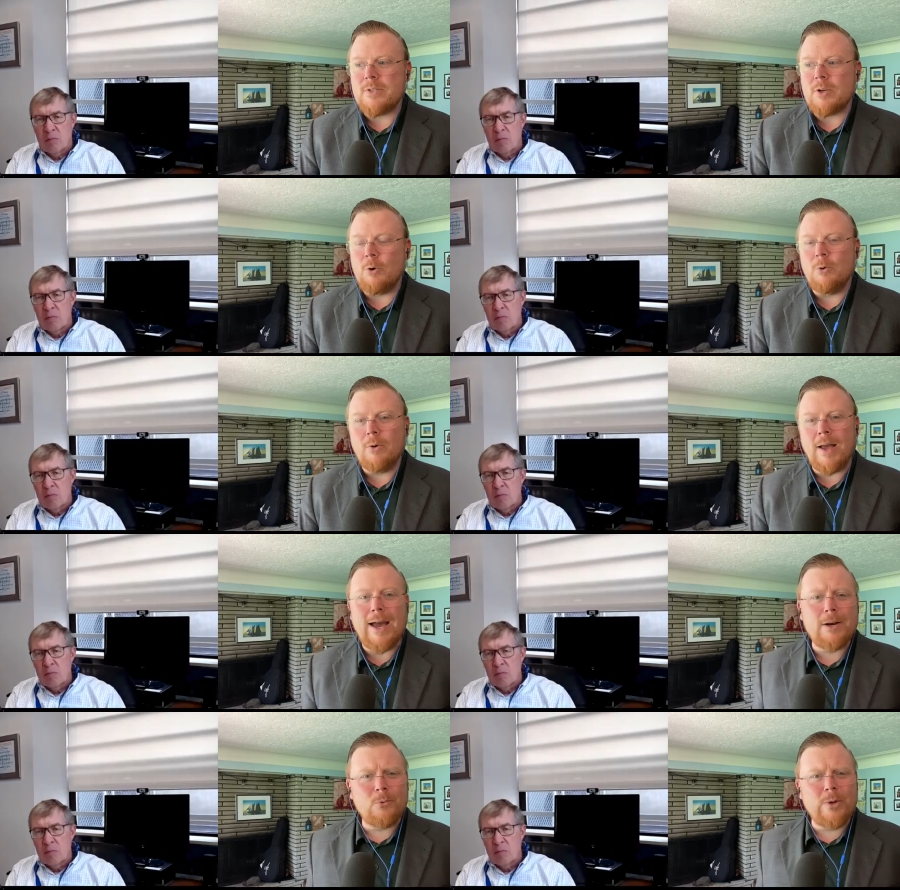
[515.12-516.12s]
Speaker 1: so,
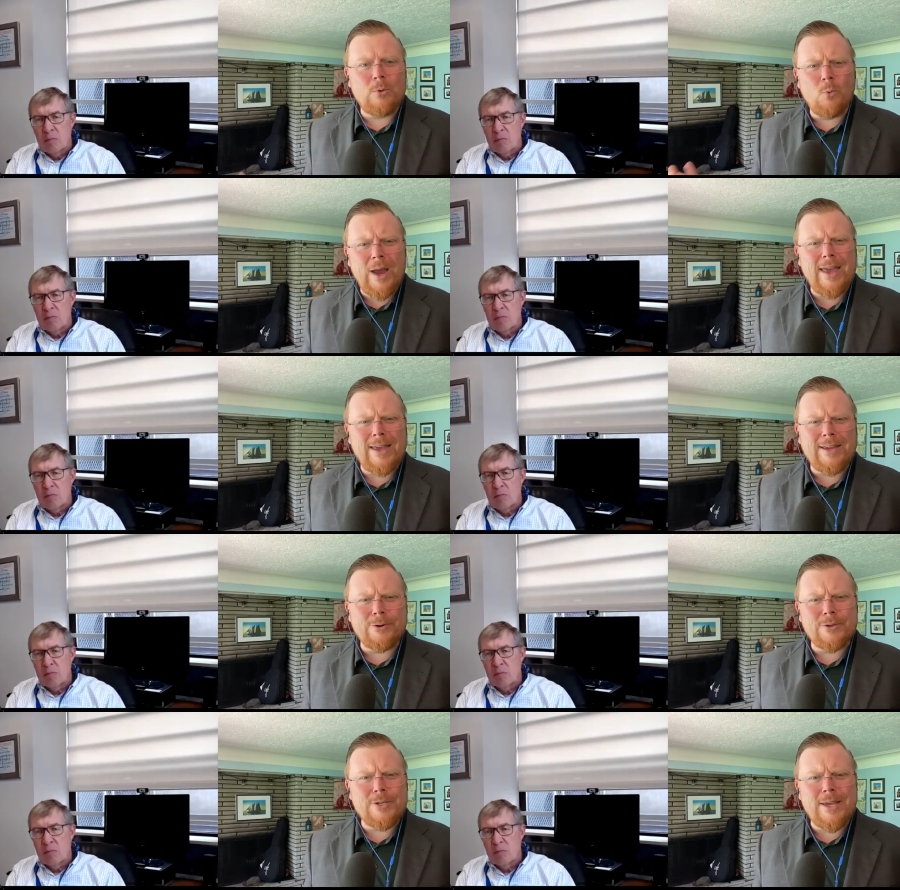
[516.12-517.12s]
how do we weigh,
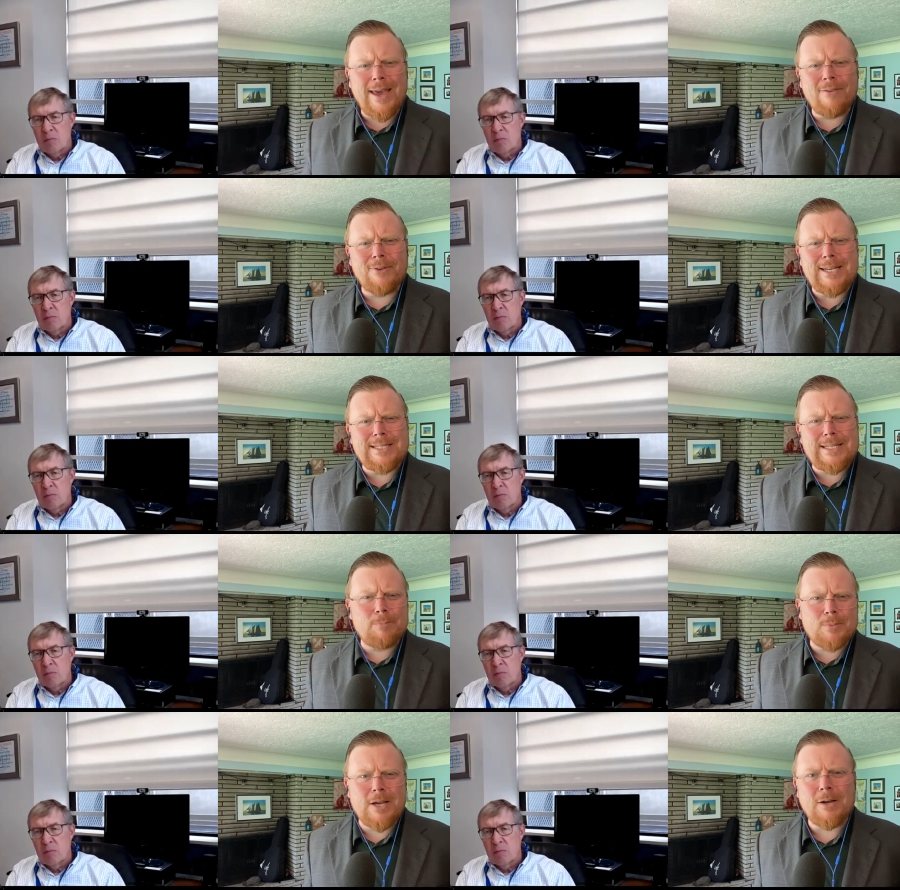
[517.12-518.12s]
or do you have any
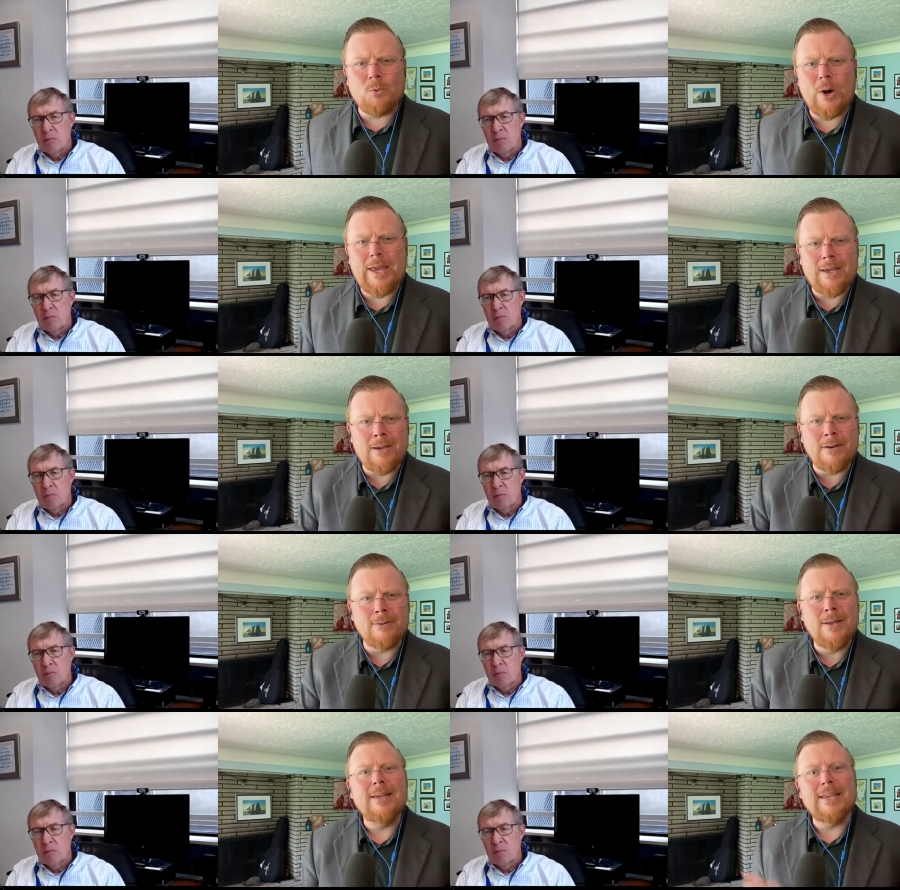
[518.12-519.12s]
tips on
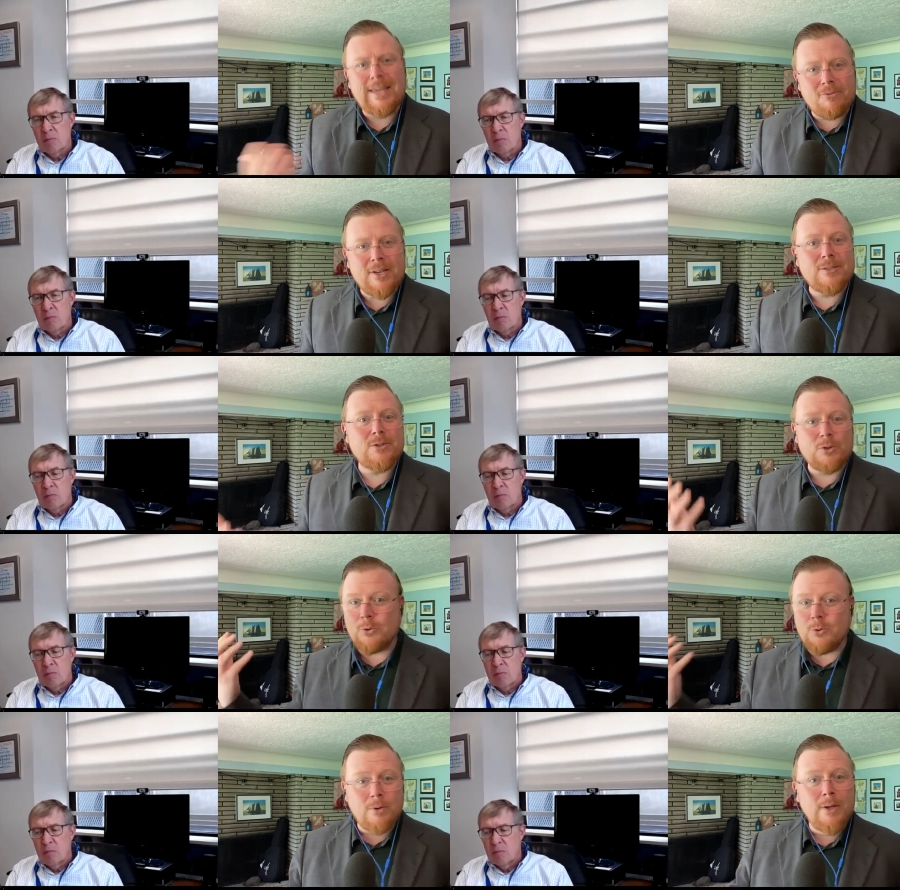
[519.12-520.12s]
weighing giving
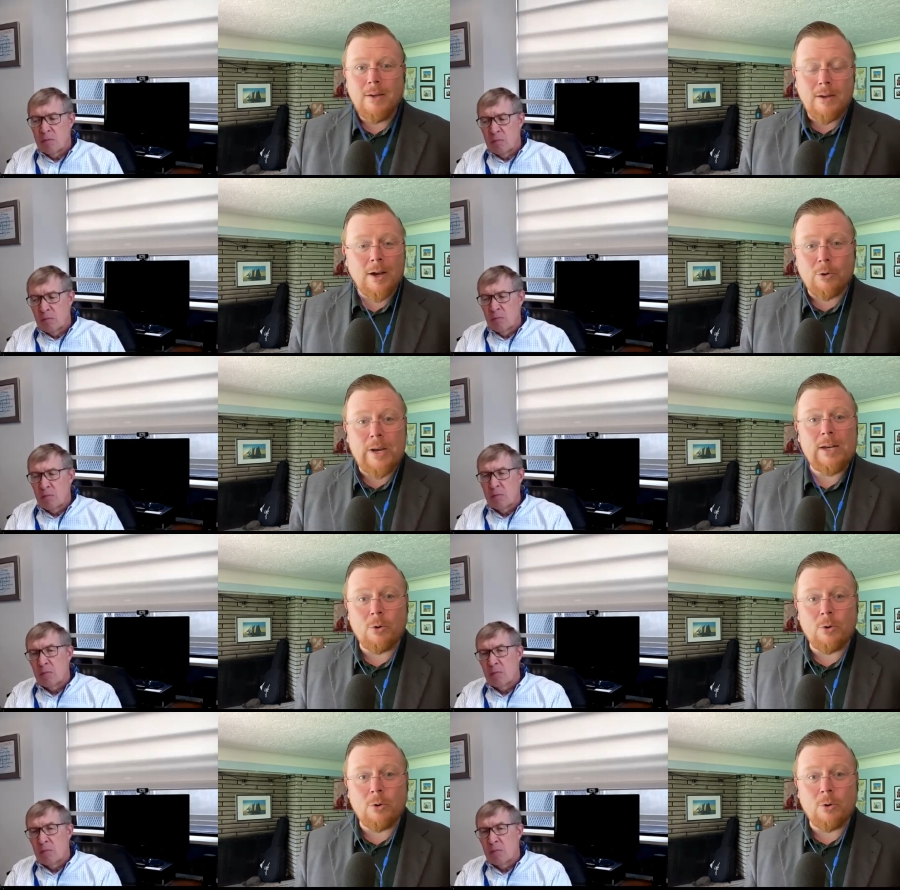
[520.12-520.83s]
to a great